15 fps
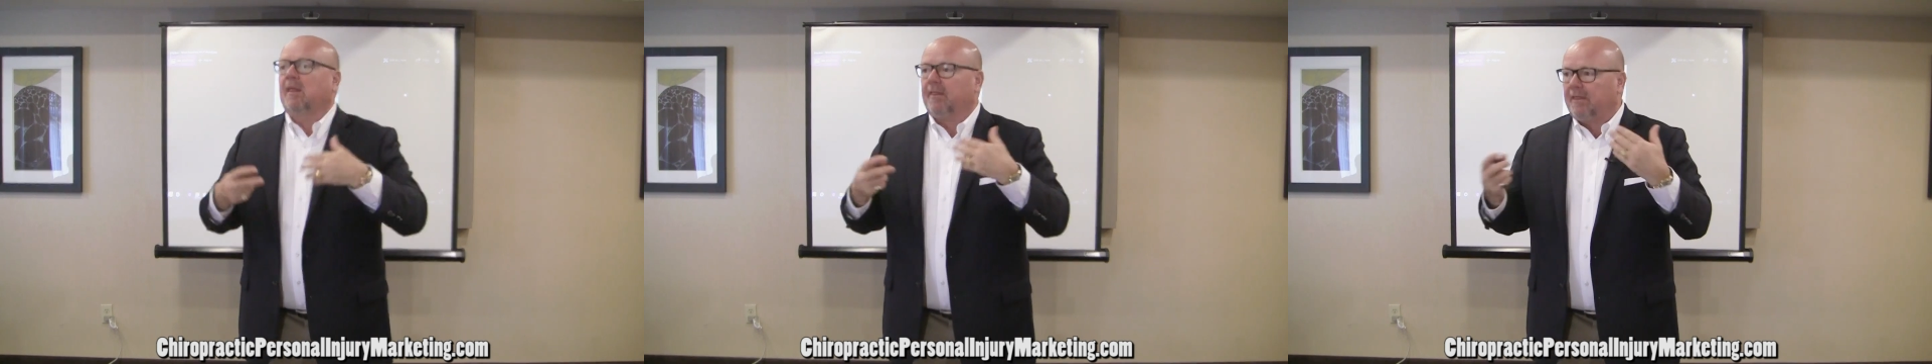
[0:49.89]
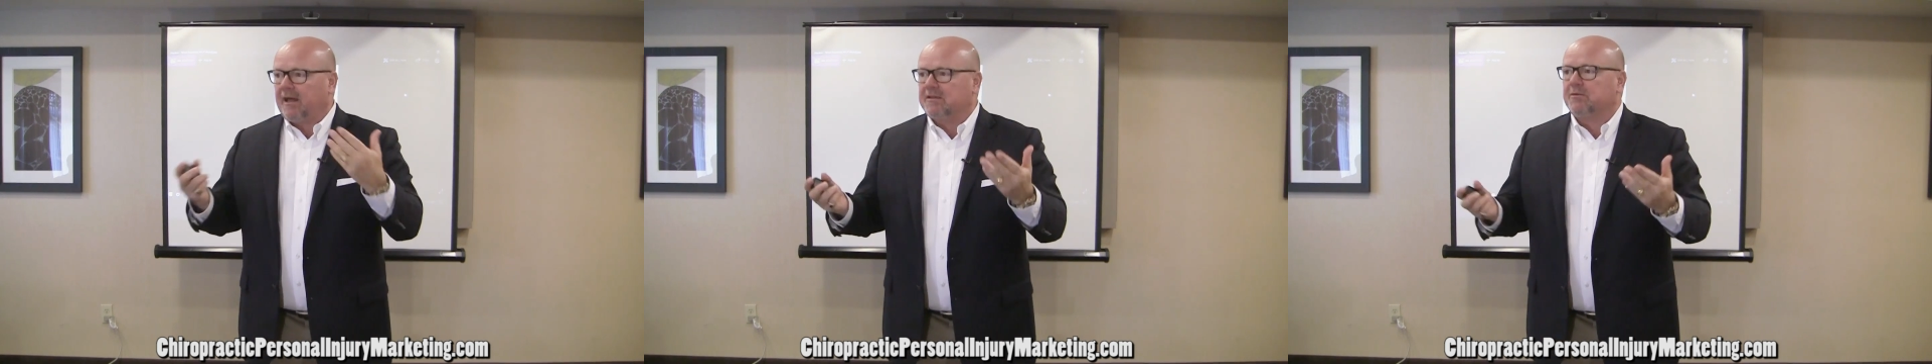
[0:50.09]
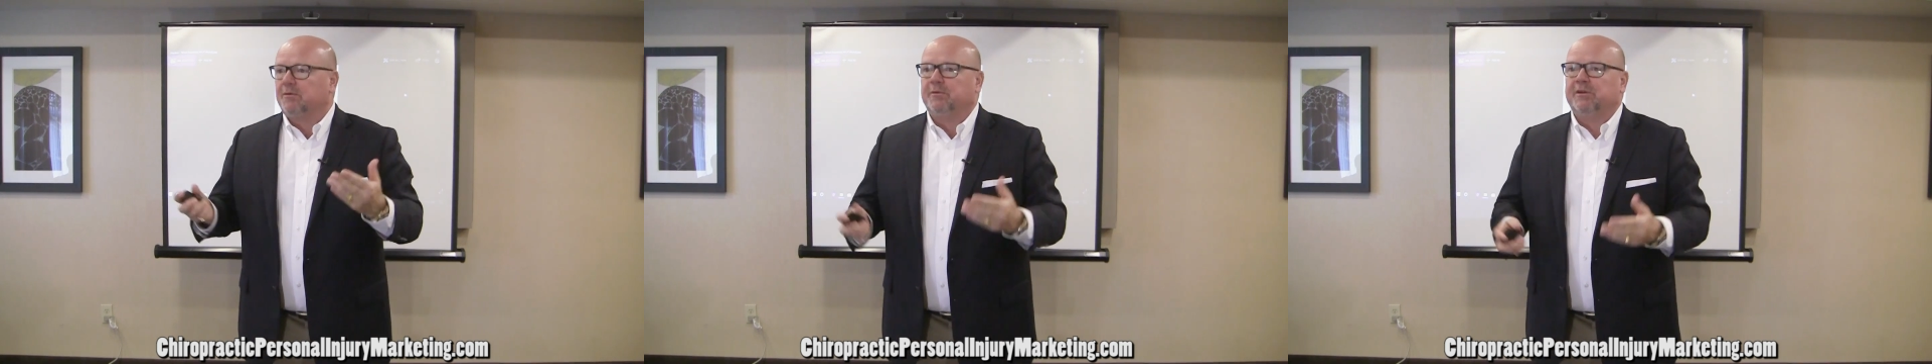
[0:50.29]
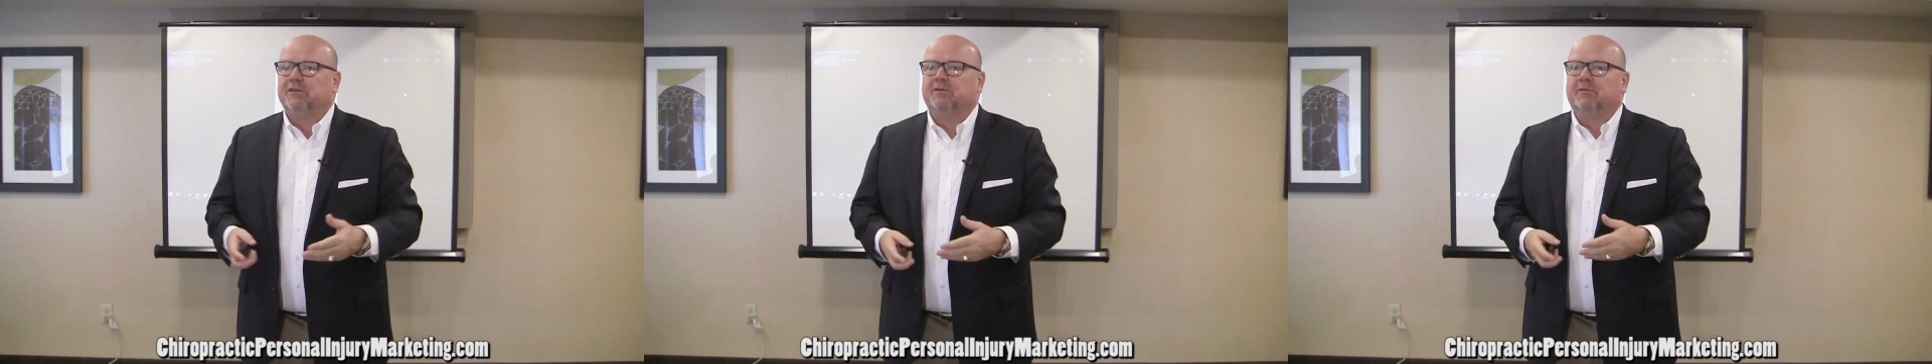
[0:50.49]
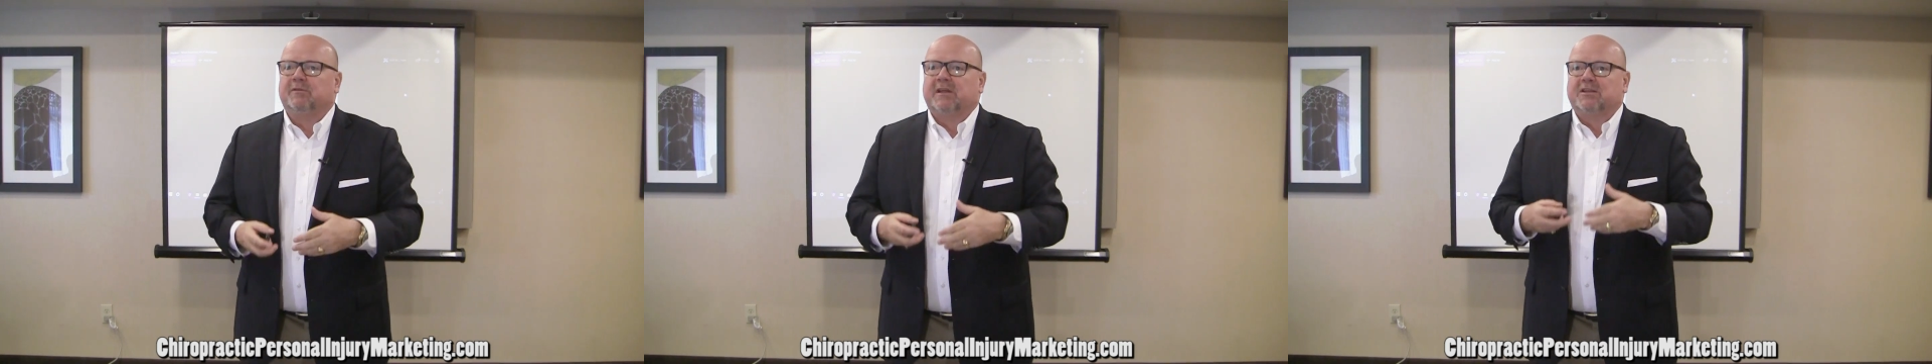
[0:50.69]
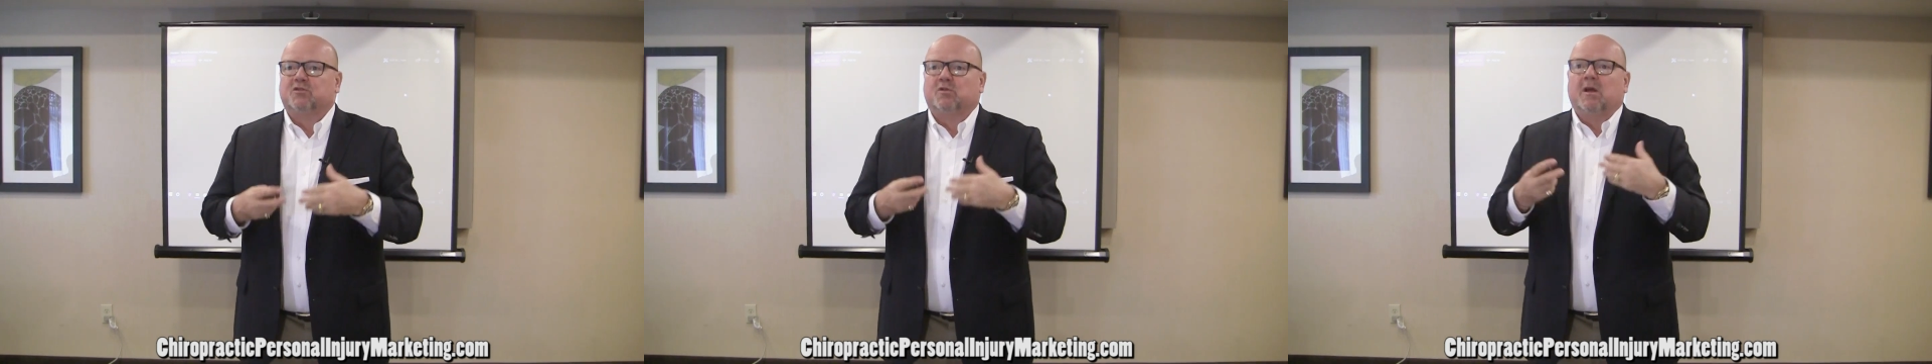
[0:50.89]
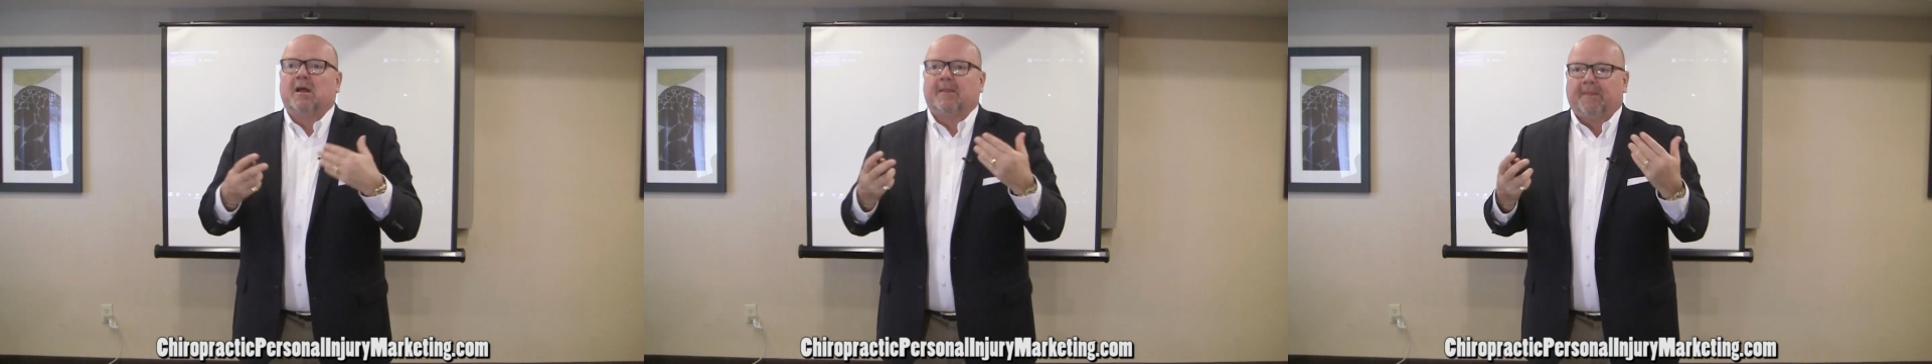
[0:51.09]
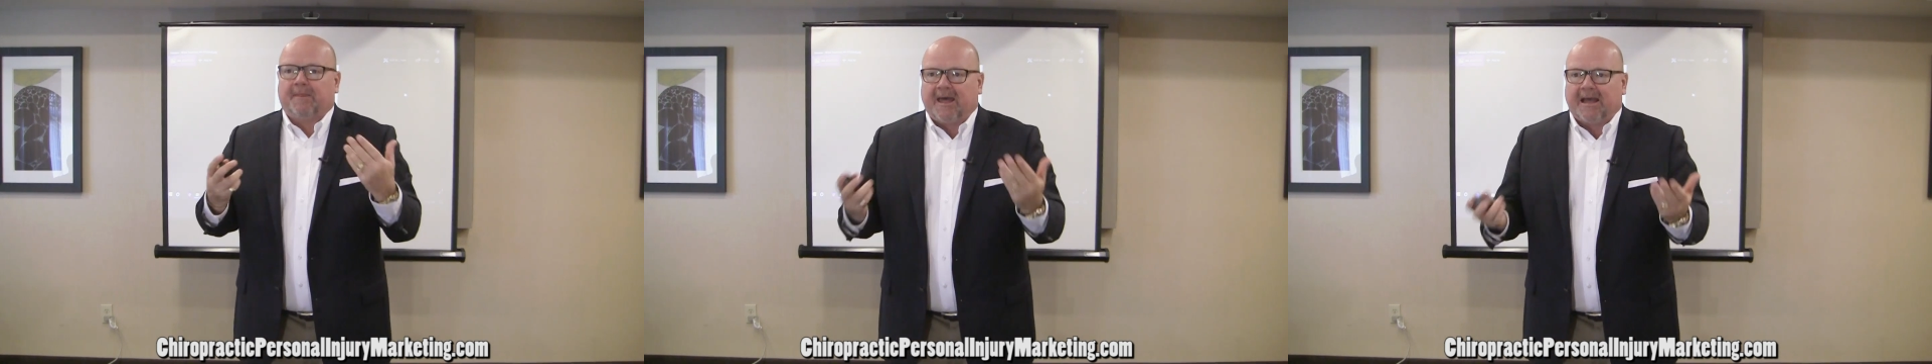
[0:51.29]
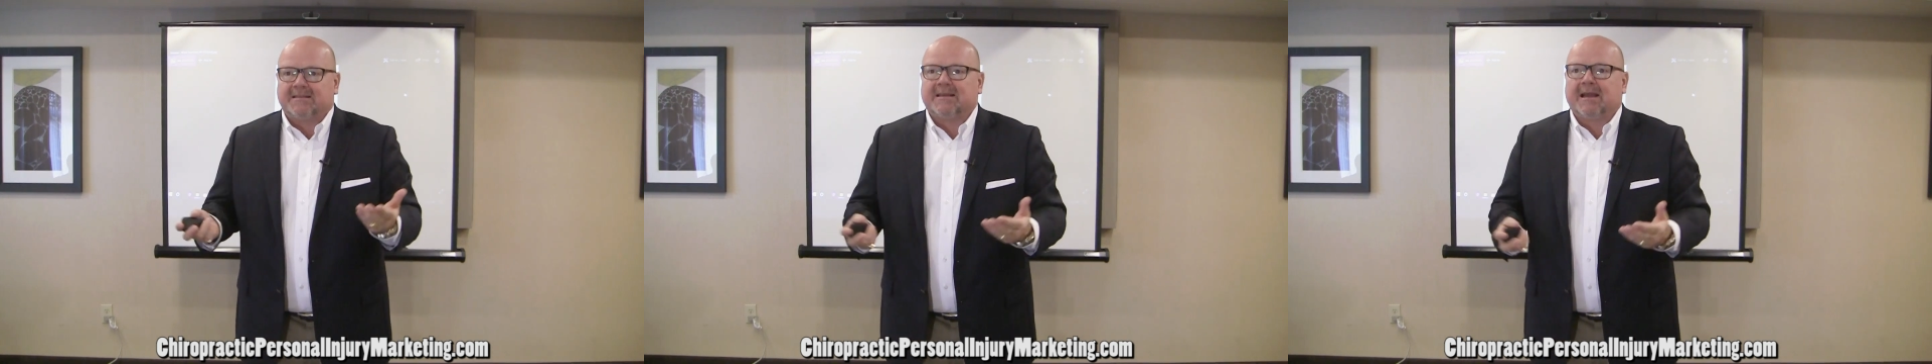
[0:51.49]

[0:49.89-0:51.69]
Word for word: That's what we do. That's, that's